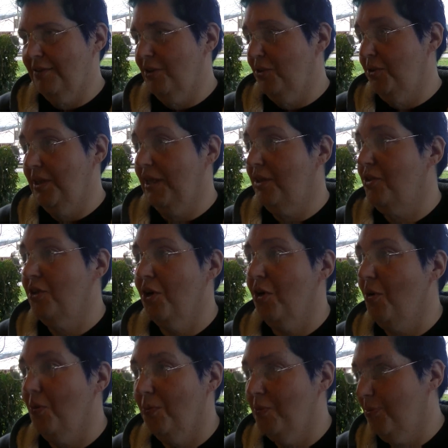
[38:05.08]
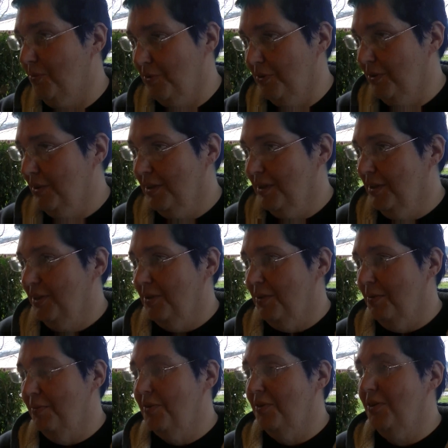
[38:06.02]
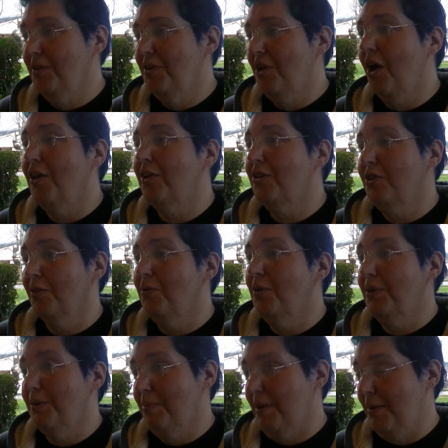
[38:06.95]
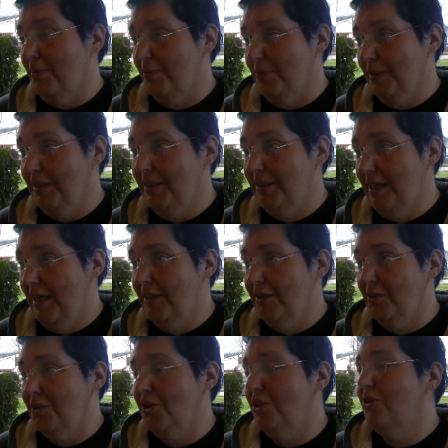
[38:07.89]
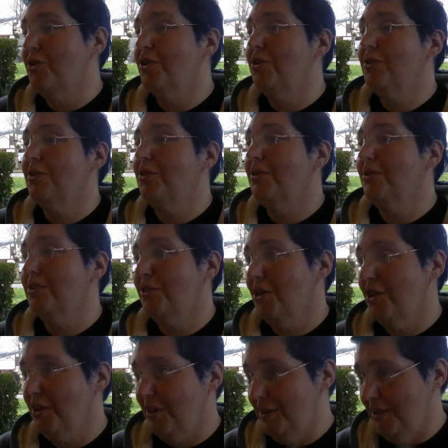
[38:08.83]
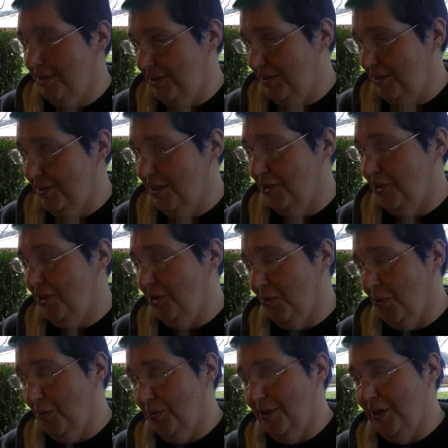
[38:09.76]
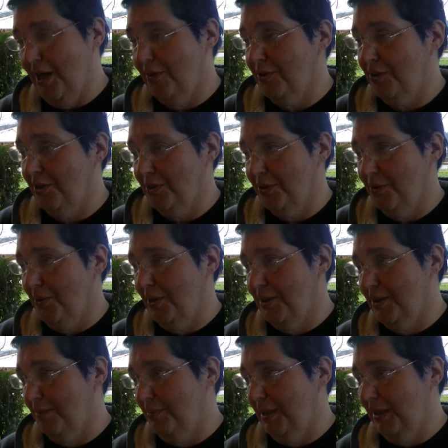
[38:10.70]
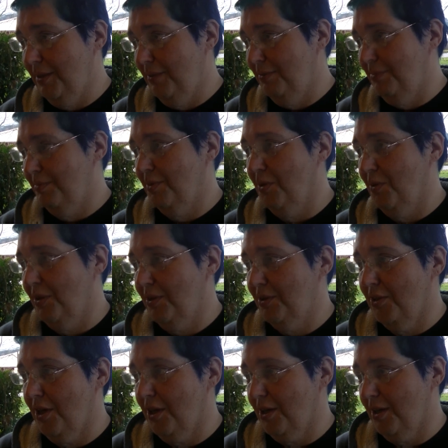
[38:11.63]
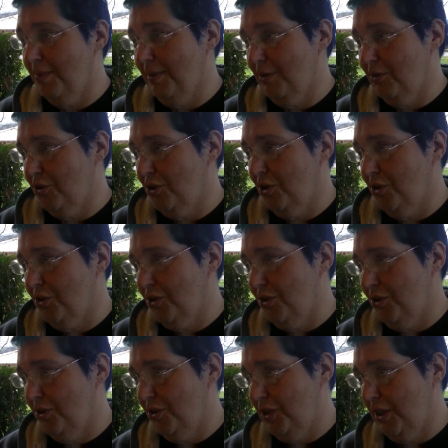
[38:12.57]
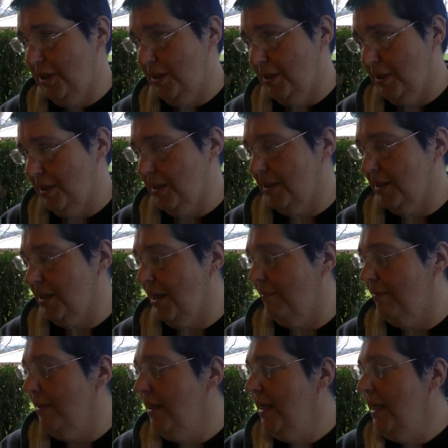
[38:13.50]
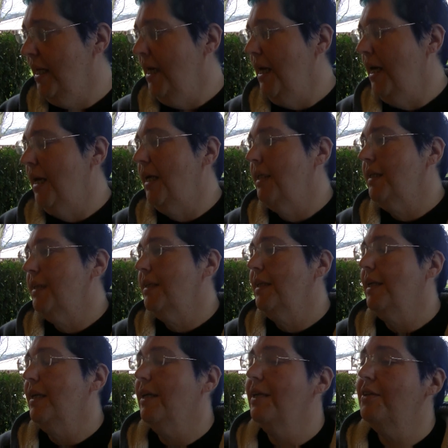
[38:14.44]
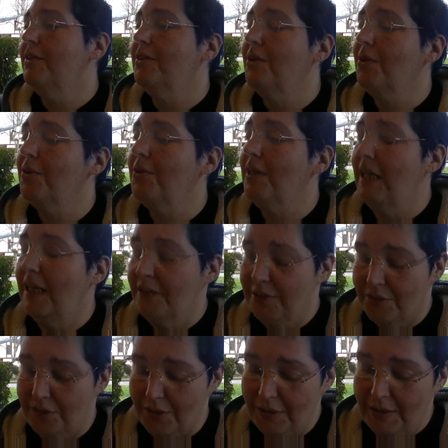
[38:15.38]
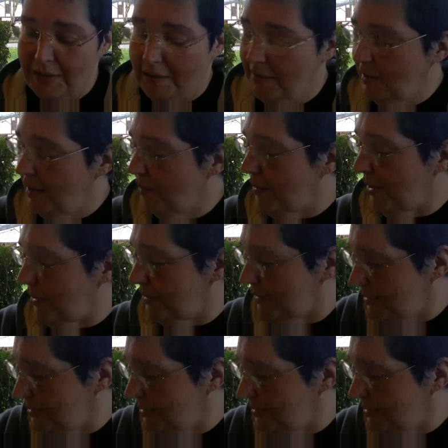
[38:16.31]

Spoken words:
so she had no knowledge of what the Bible really said, and she's just started because she's older now, she's going to be talking about church and Jesus and stuff. And I asked her about,